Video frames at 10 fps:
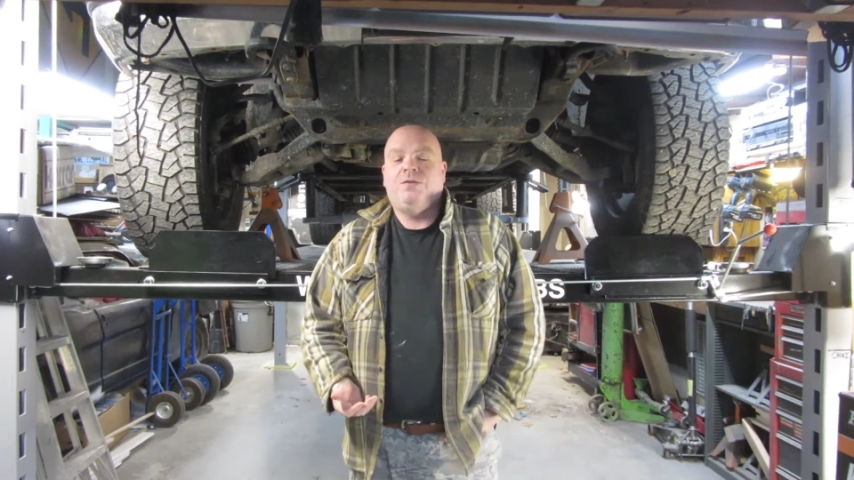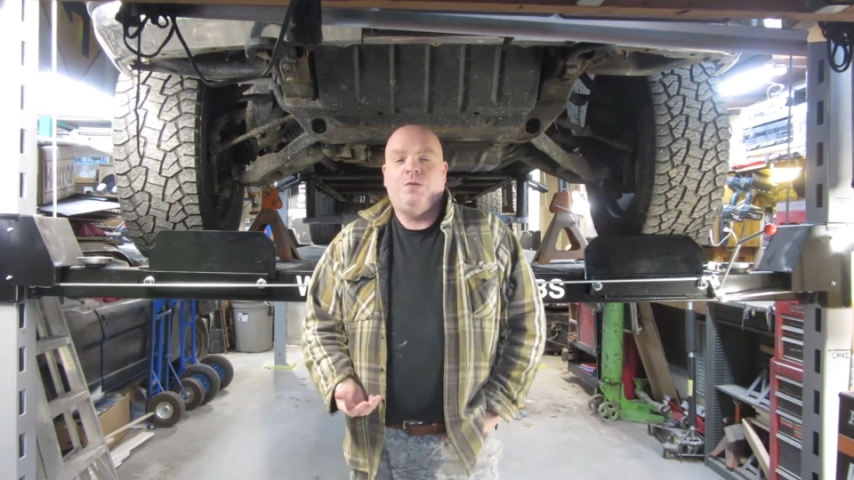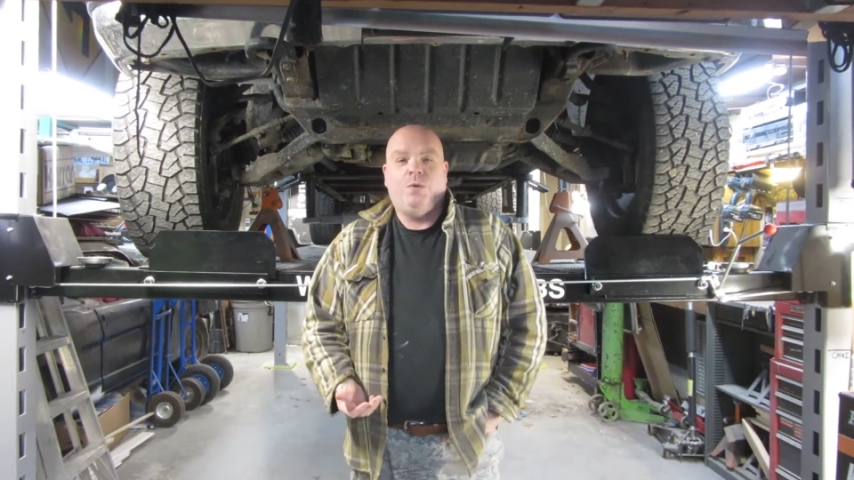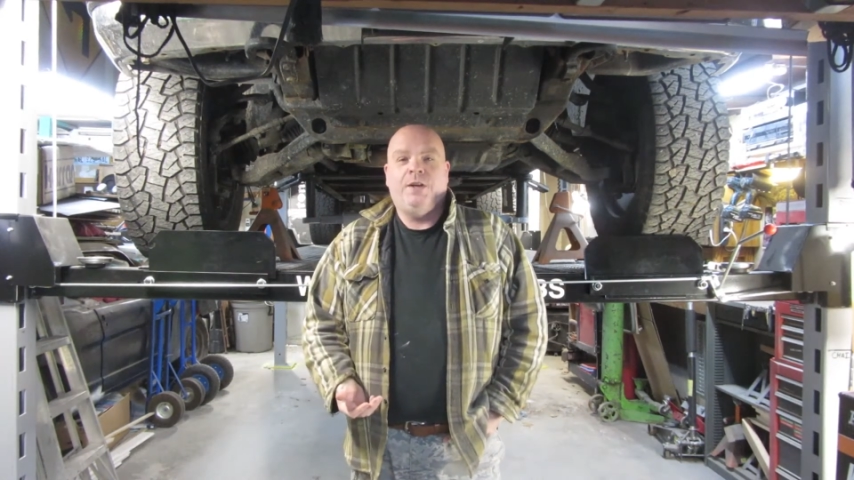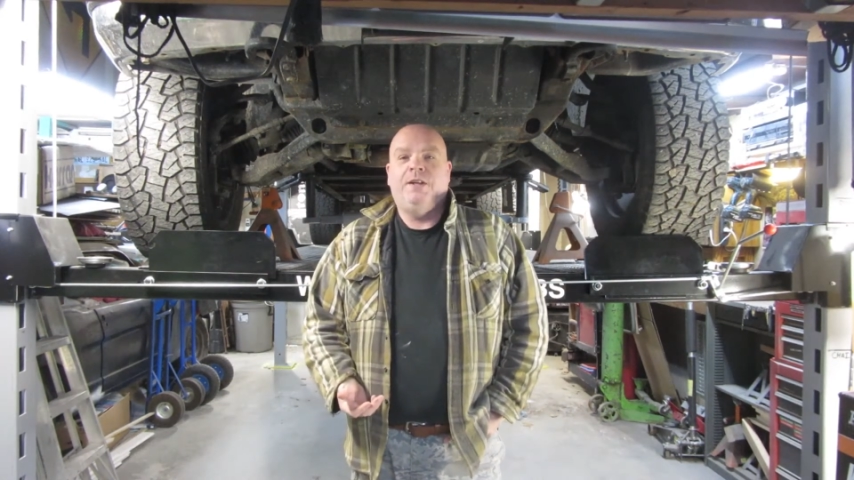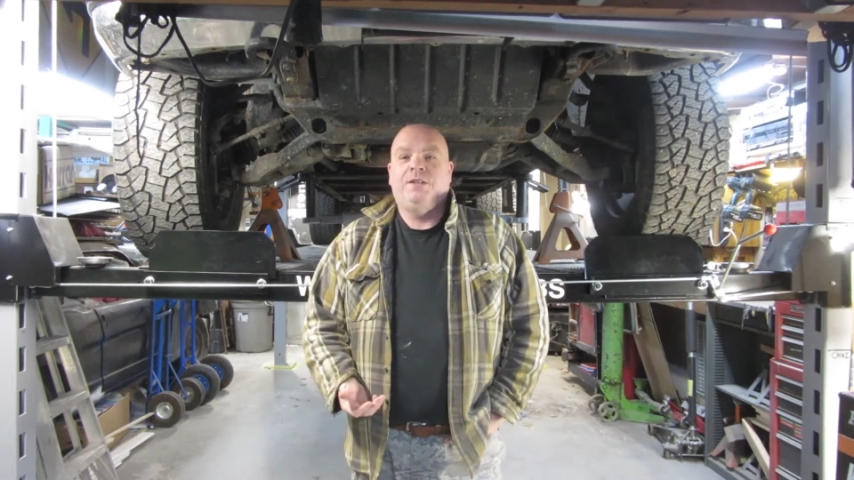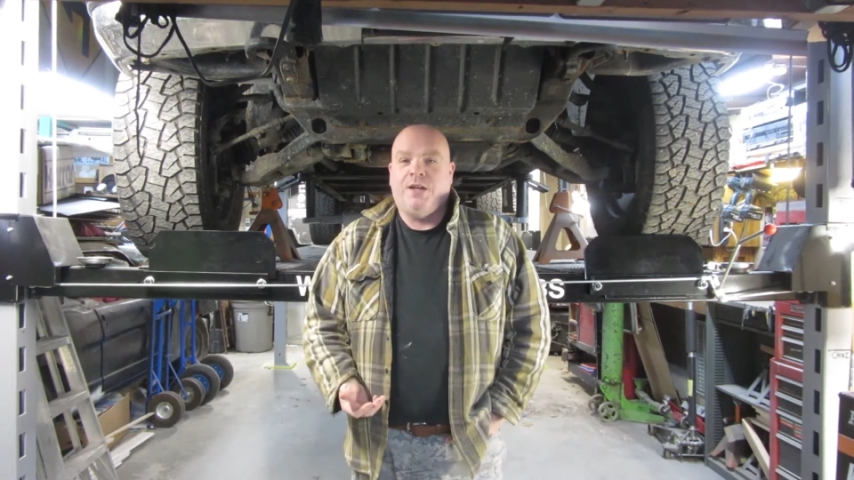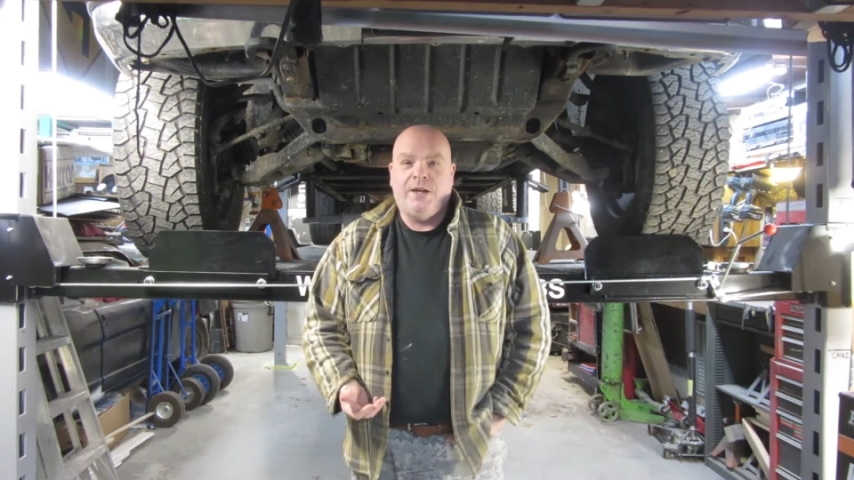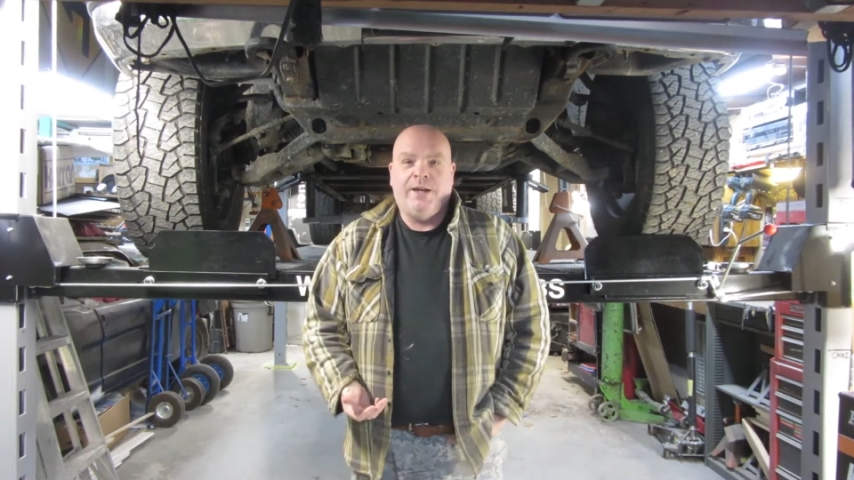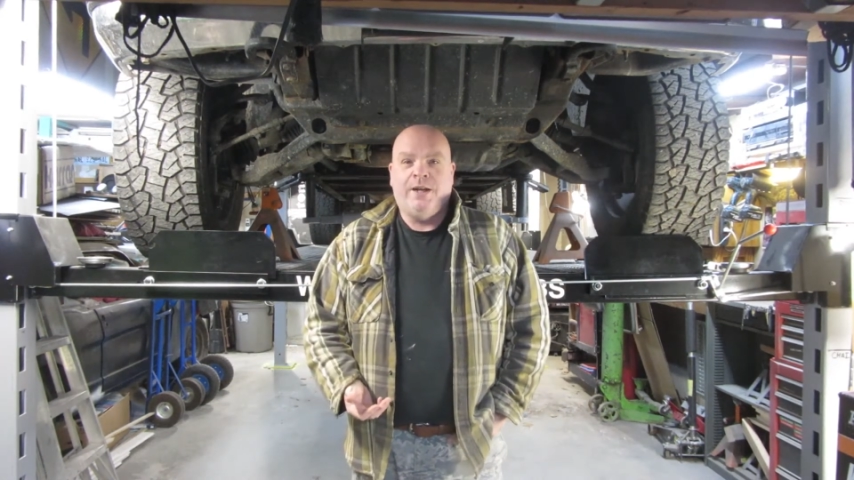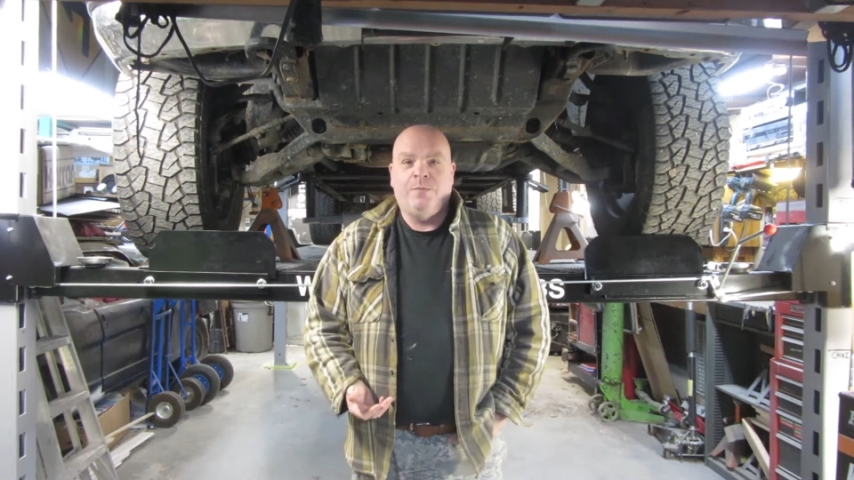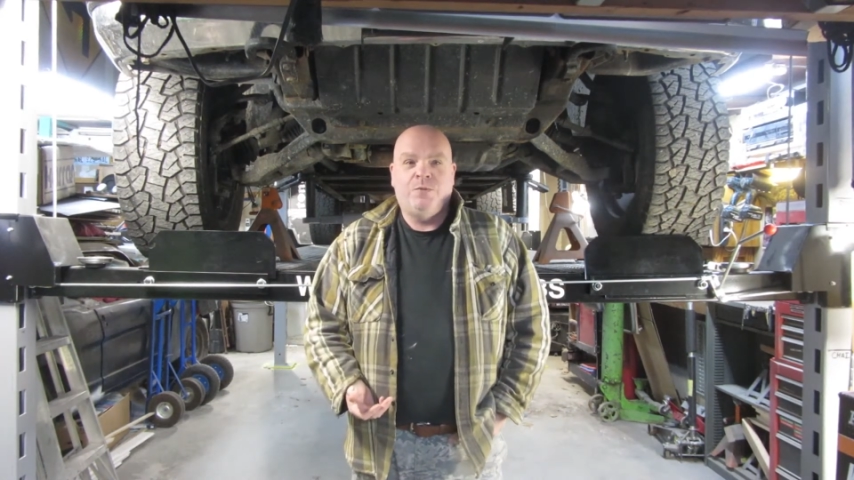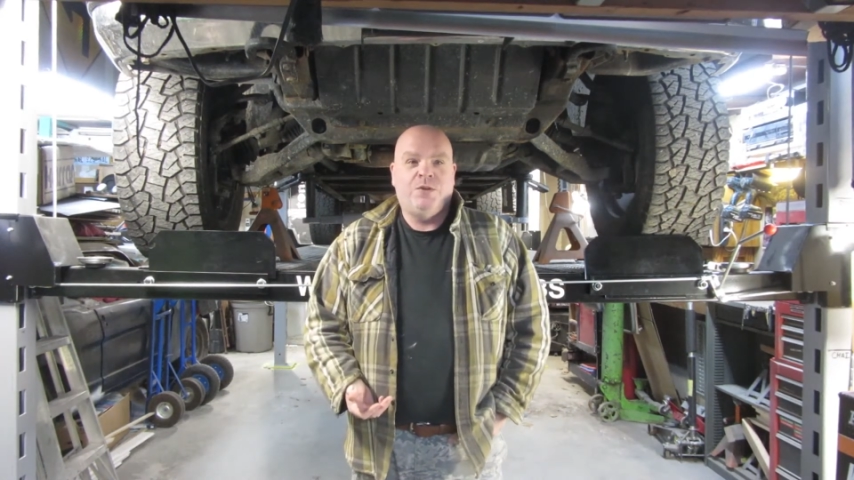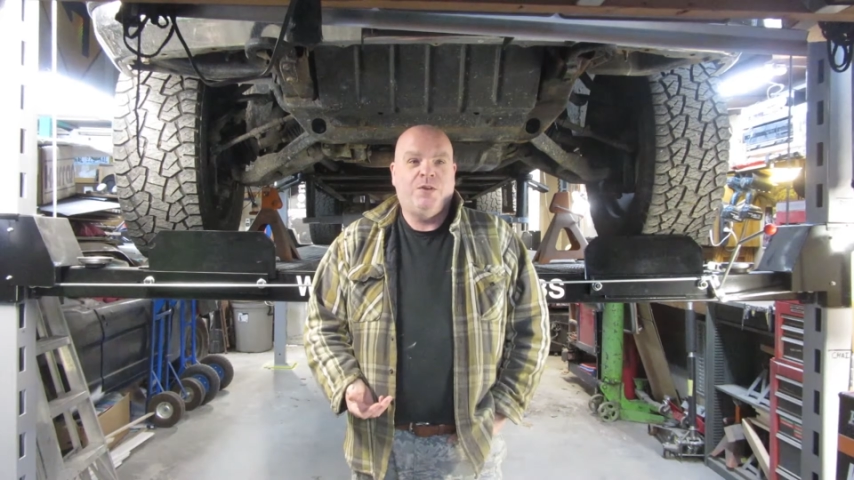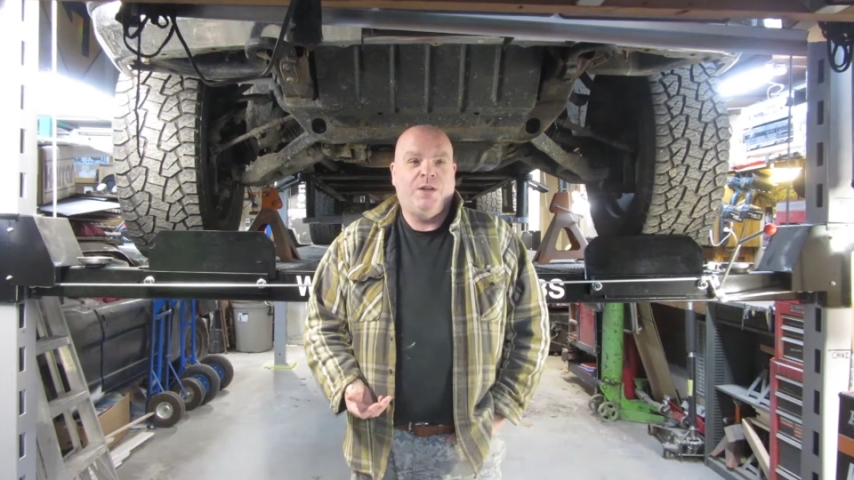20
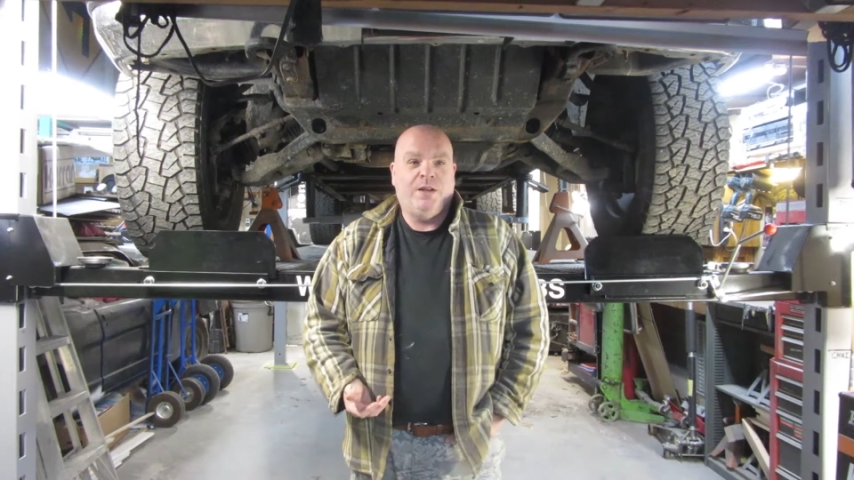times